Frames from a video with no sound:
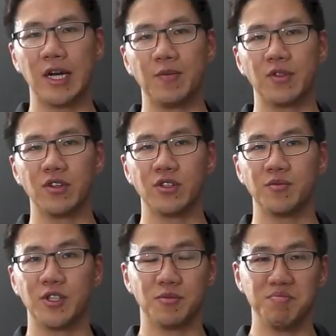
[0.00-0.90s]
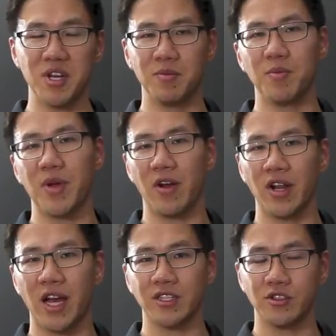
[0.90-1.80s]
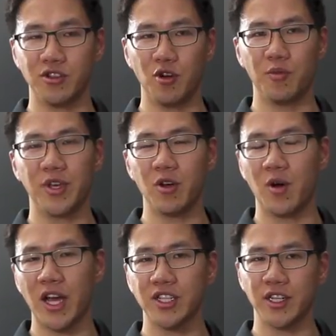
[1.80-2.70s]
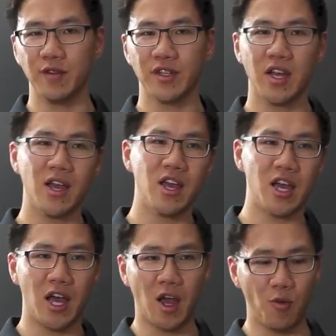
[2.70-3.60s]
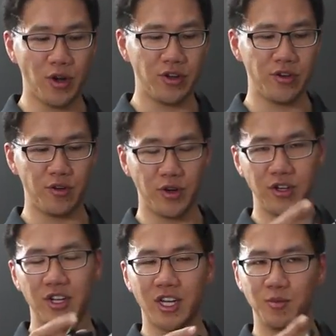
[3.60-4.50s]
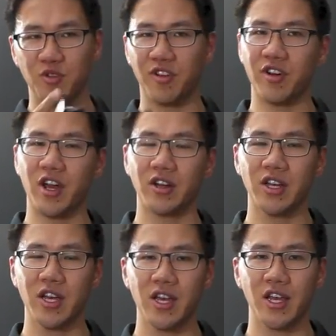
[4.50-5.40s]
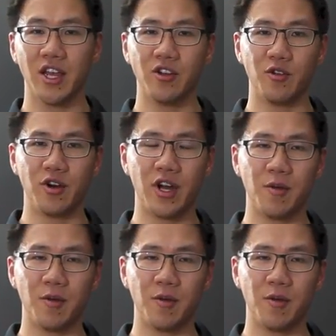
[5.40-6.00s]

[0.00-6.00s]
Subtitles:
there's just minimum parallax. There's no POI shift when your dot is moving around in your